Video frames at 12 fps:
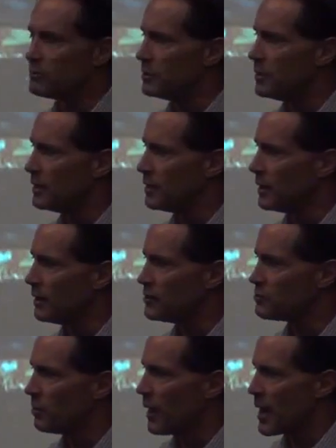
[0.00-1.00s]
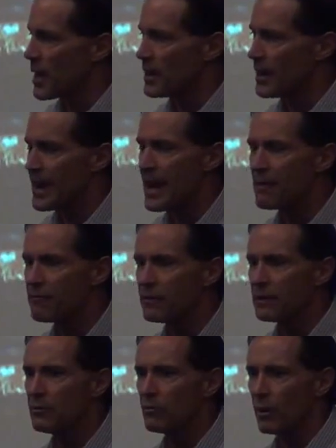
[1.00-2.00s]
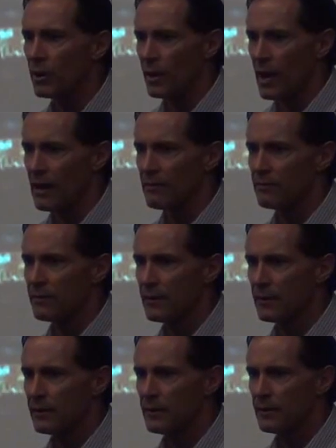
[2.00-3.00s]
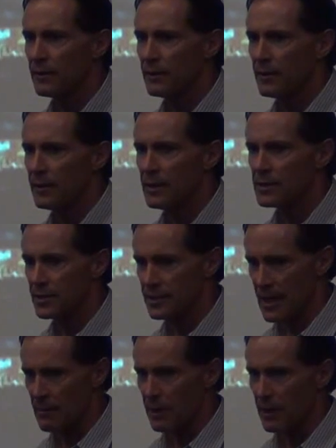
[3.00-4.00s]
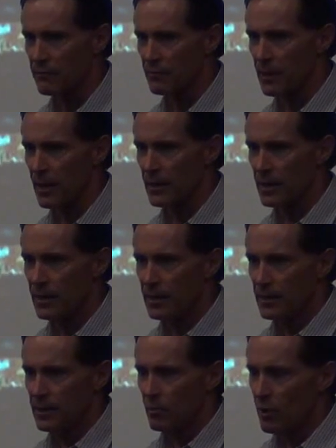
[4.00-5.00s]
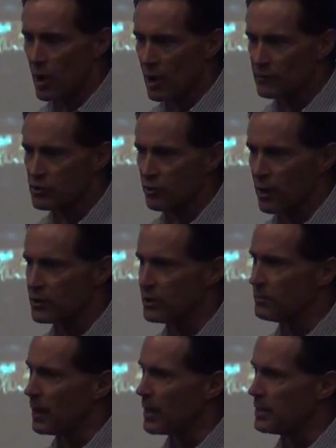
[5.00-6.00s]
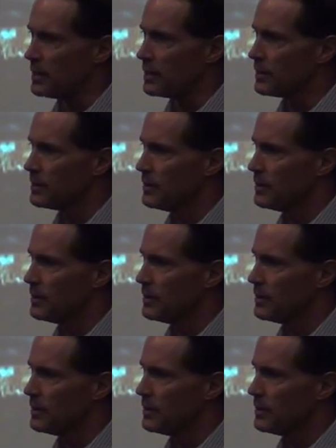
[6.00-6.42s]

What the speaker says: have been detonated on this planet, and everyone alive is contaminated from that. We all have strontium-90